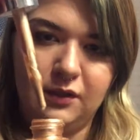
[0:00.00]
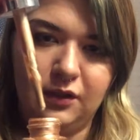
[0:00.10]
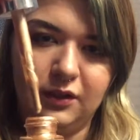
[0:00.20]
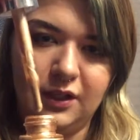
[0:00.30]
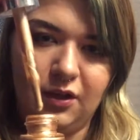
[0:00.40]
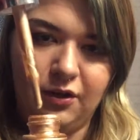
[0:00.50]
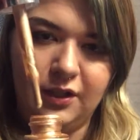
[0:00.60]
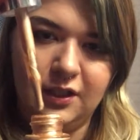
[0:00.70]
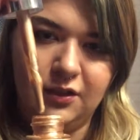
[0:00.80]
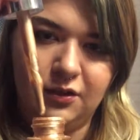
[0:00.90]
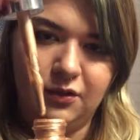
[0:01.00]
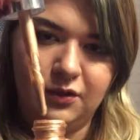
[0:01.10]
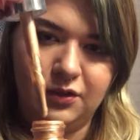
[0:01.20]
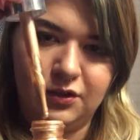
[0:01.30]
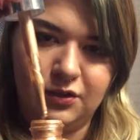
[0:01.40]
Literally all you need to do
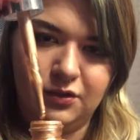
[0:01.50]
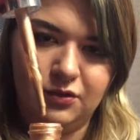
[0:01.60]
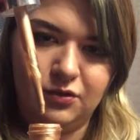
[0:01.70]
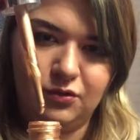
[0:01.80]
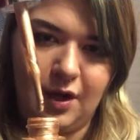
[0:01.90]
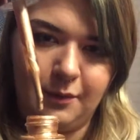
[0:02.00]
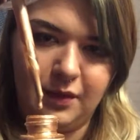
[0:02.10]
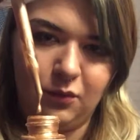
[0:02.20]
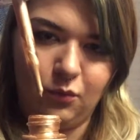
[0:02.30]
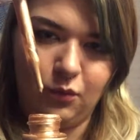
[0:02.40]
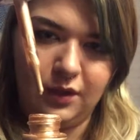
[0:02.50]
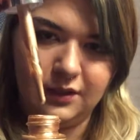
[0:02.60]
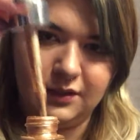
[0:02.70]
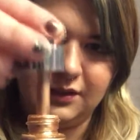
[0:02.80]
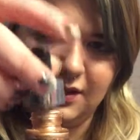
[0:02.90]
is just drop it
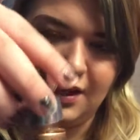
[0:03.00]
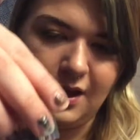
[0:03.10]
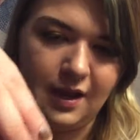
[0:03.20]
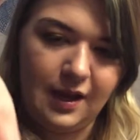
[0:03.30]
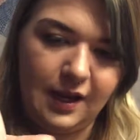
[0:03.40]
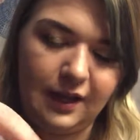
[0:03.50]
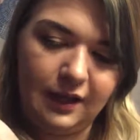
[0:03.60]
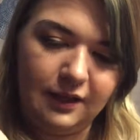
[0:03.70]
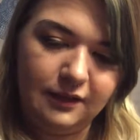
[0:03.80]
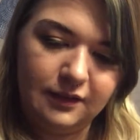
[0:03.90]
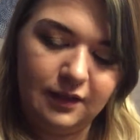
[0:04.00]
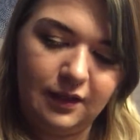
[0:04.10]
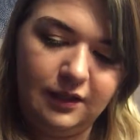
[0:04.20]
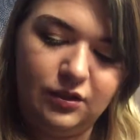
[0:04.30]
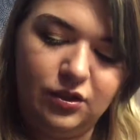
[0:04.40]
once, and
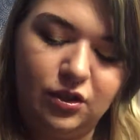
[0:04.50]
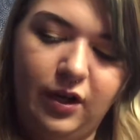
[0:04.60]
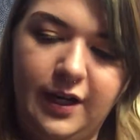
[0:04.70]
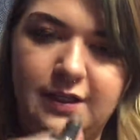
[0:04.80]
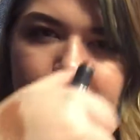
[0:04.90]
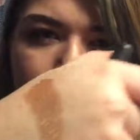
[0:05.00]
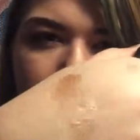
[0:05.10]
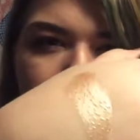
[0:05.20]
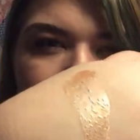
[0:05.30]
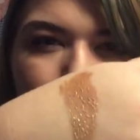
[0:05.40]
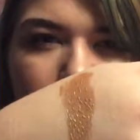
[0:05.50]
it's just crazy because the